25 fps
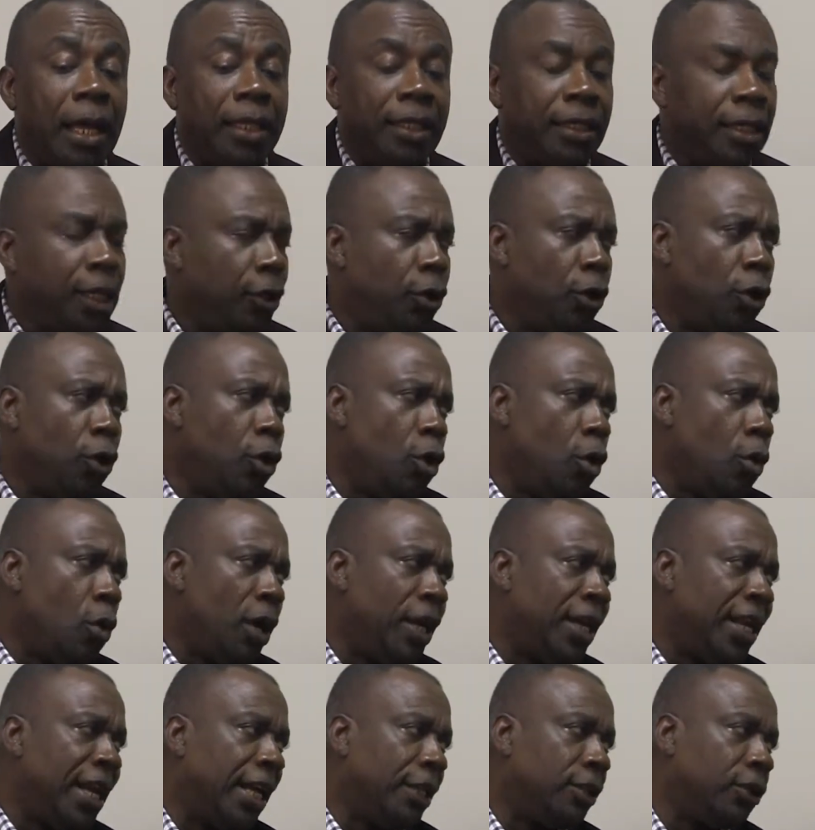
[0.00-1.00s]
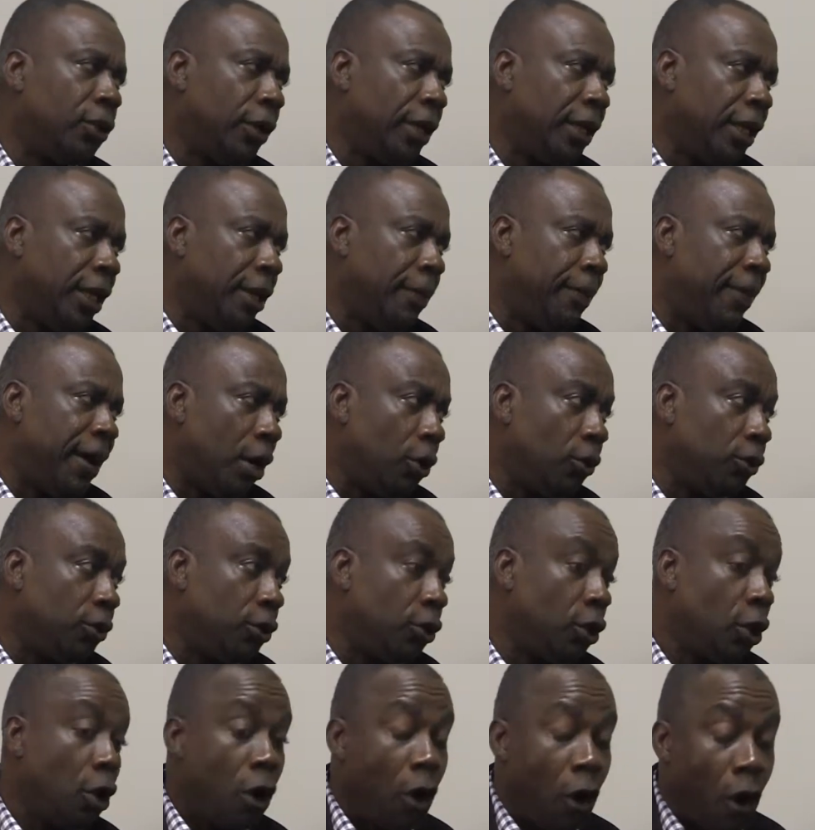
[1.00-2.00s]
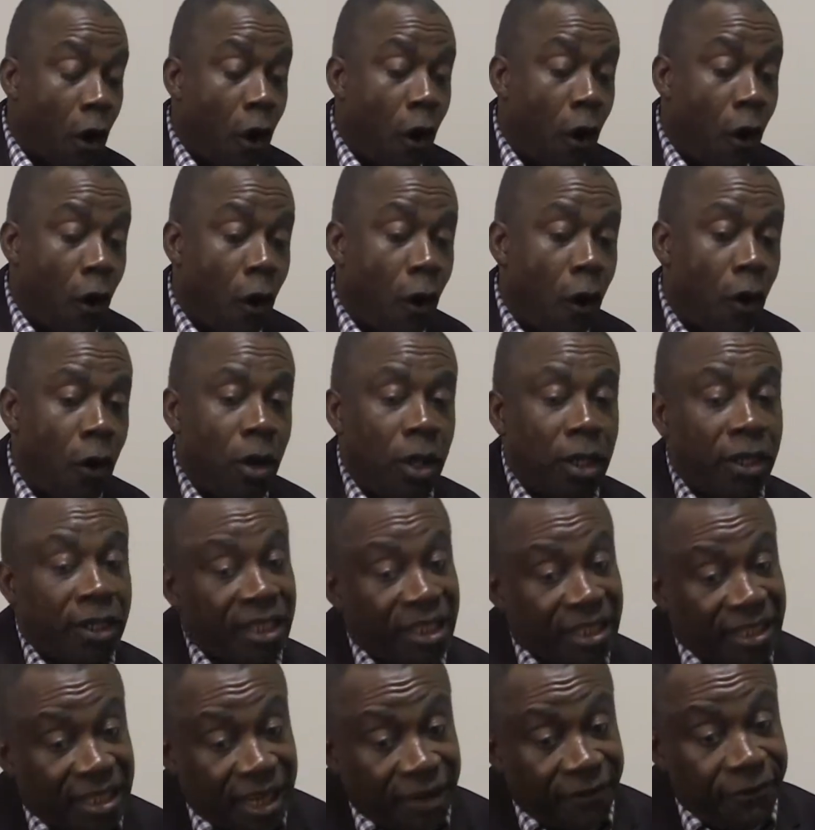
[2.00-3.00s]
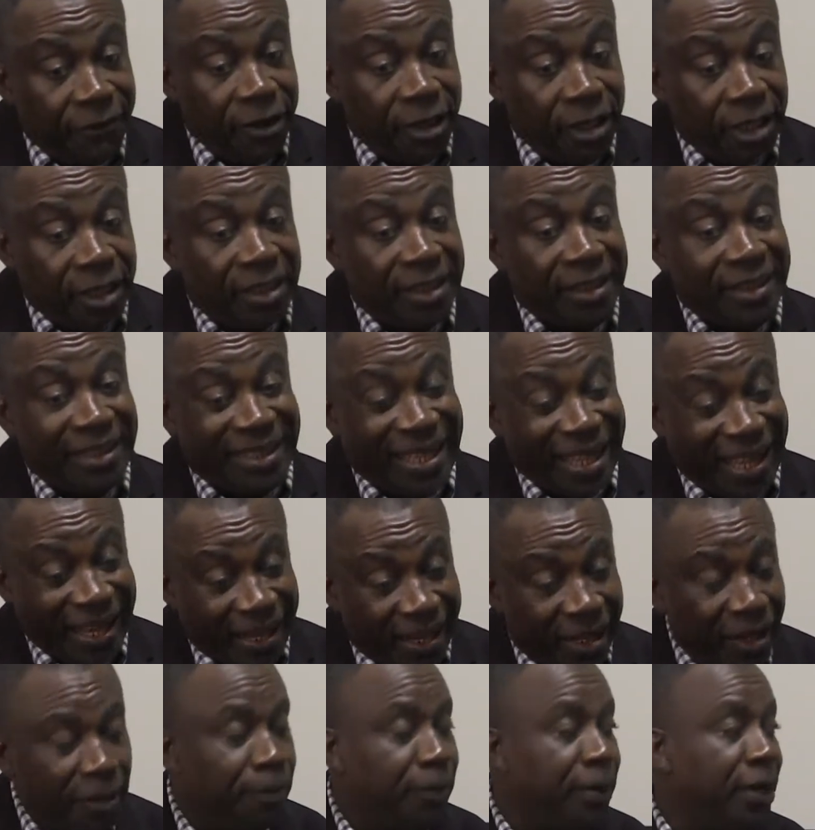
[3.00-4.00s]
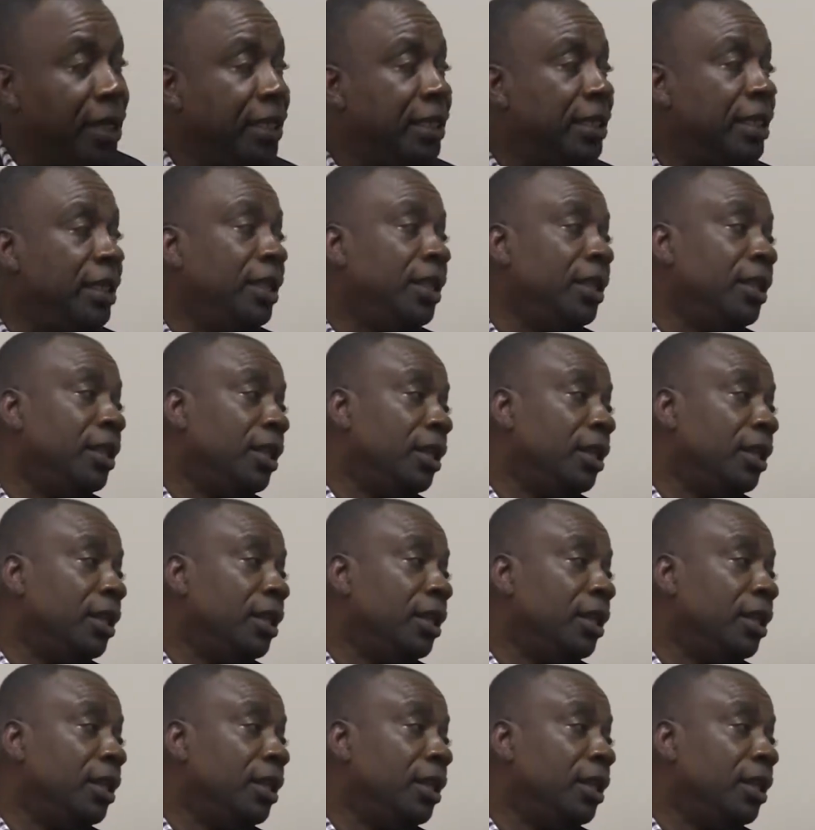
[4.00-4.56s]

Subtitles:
they don't know what they are talking about, or the devil is deliberately